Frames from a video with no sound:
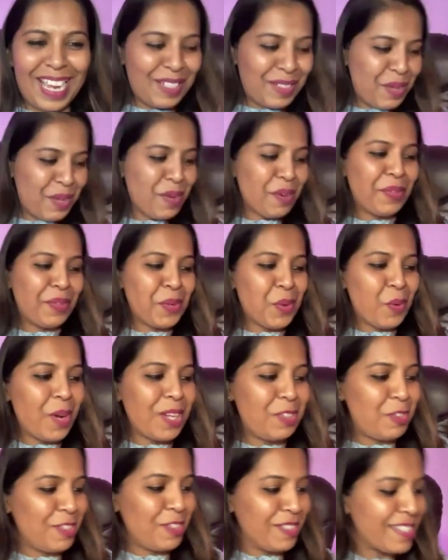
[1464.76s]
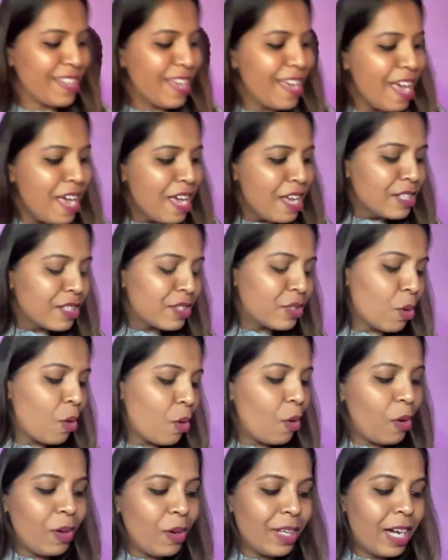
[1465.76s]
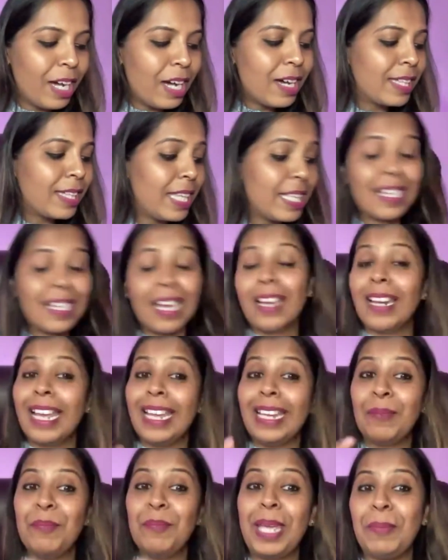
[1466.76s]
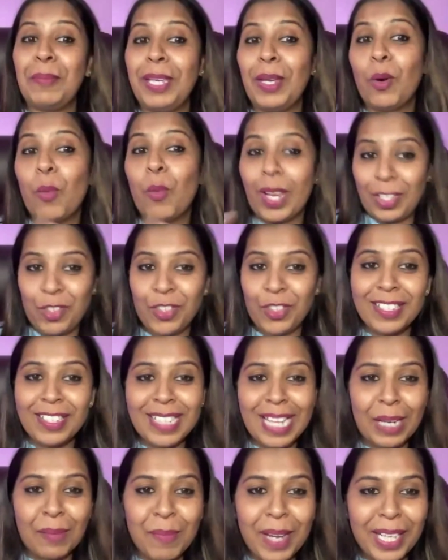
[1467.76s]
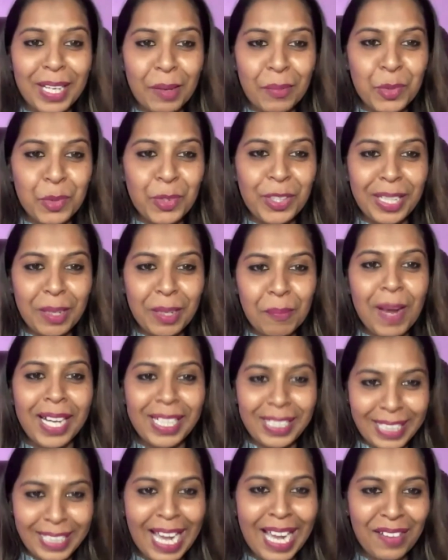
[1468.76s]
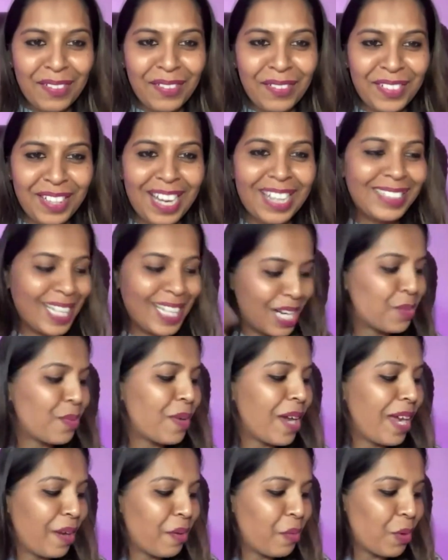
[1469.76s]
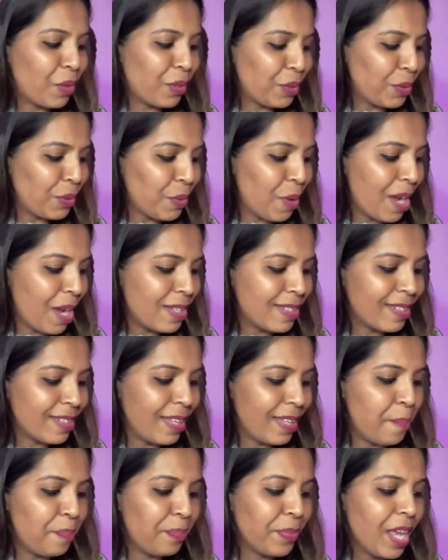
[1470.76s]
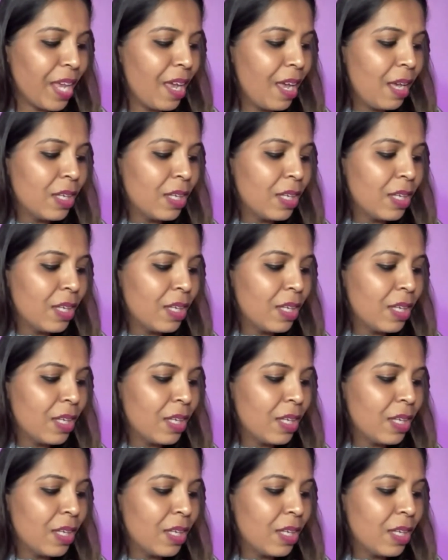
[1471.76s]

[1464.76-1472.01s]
Can I ask you a few questions? Yeah. So these are like maybe questions that my community might have, and that's why I want you to answer them.